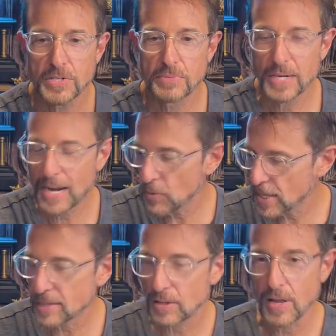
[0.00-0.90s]
but I want to get
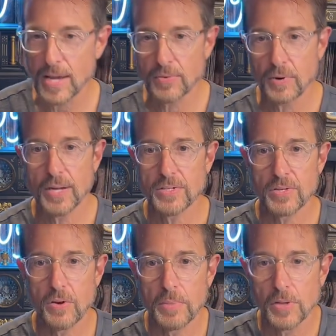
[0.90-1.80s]
the lighting right, so
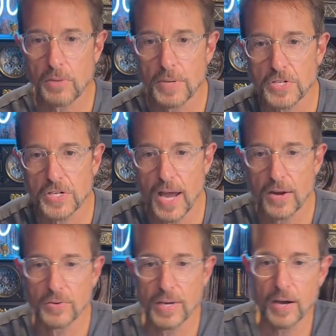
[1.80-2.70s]
I'm a little bit shadowed
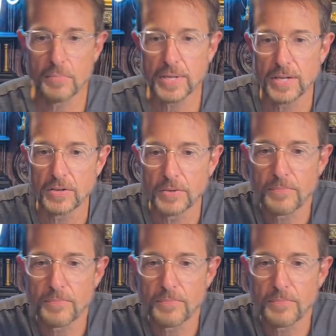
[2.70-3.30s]
now. But anywho.